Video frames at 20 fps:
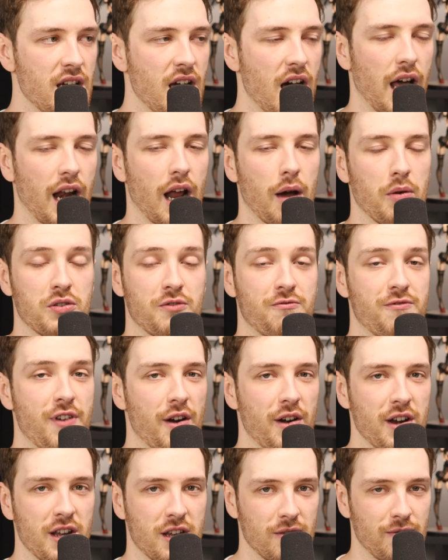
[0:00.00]
Yeah. And I was
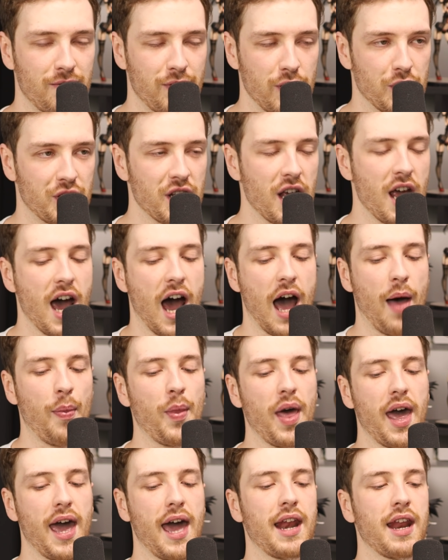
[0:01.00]
very confused.
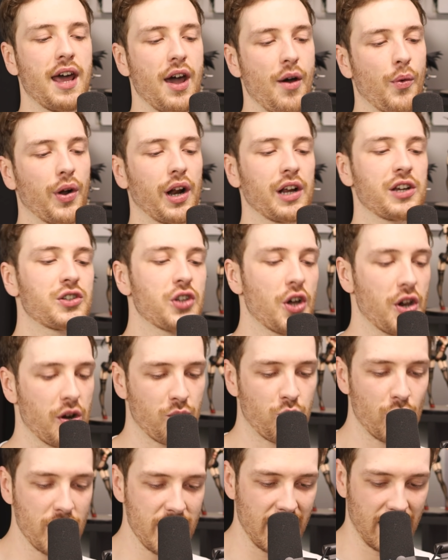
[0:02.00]
And then when I
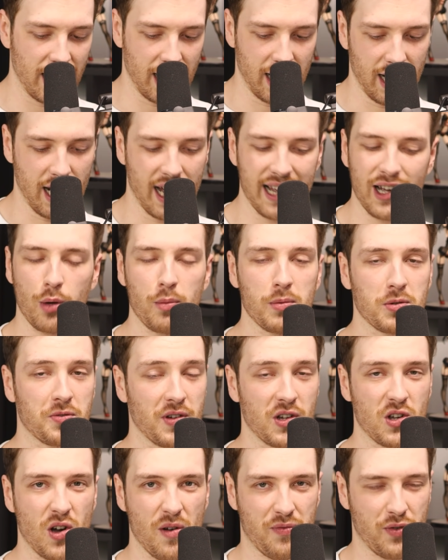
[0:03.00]
started reading it, I
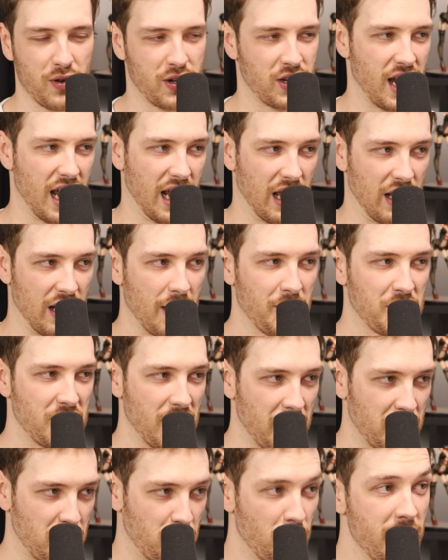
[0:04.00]
almost forgot for a second. I
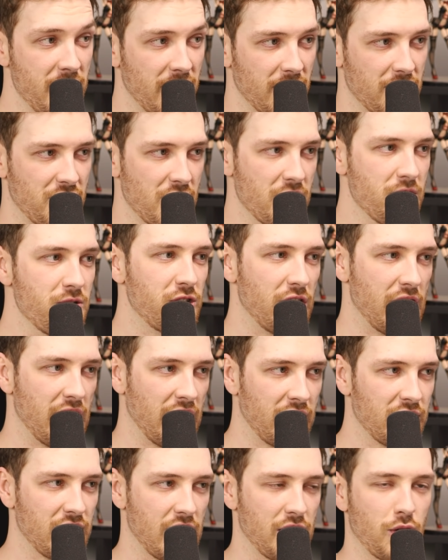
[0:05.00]
was reading and
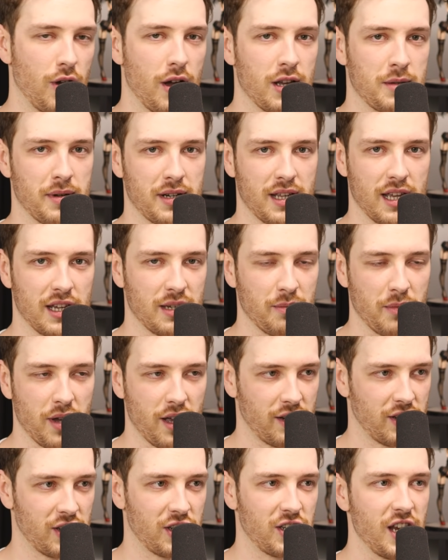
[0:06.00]
dojin because I thought I was about to get some
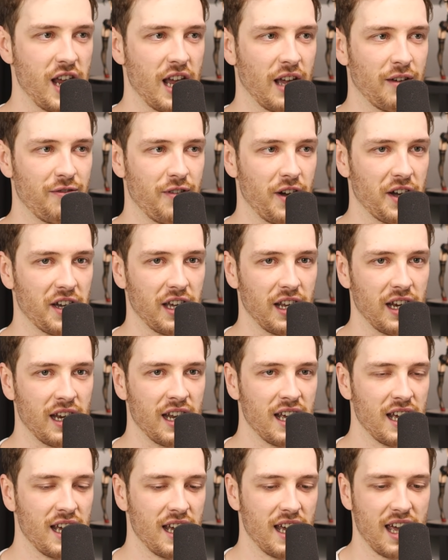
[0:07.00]
kind of sick
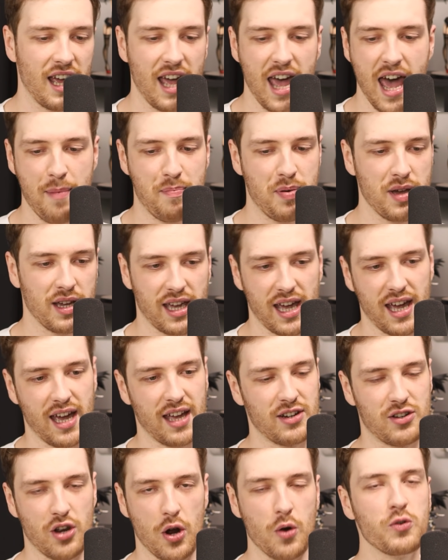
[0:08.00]
fucking epic
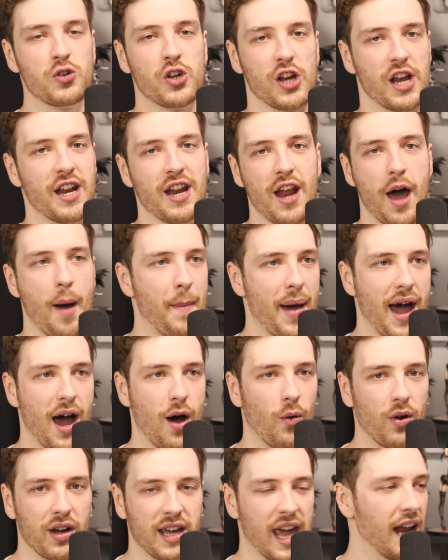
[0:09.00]
dojin
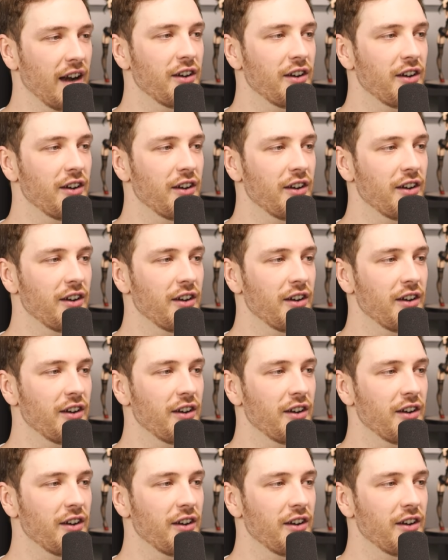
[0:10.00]
about